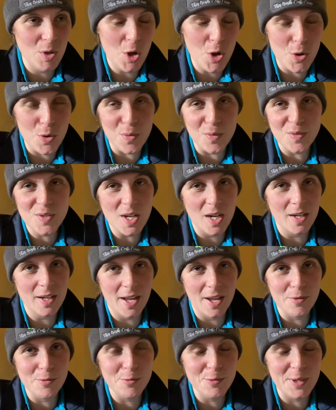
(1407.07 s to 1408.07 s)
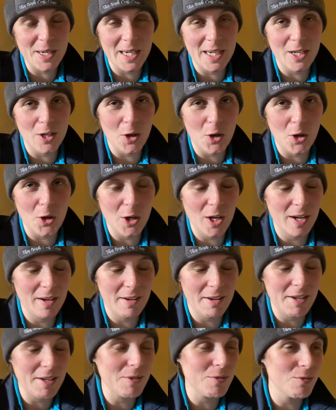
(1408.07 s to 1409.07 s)
hooves are getting really long, and
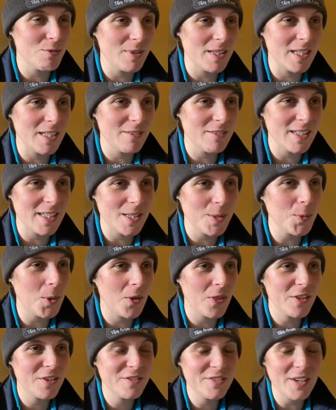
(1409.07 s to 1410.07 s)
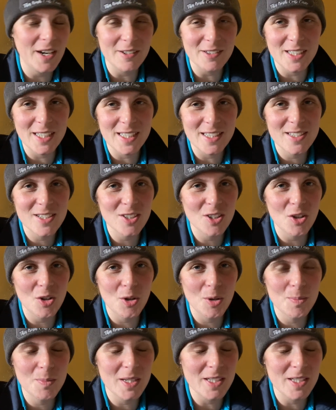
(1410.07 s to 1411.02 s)
I really, really want the farrier to come.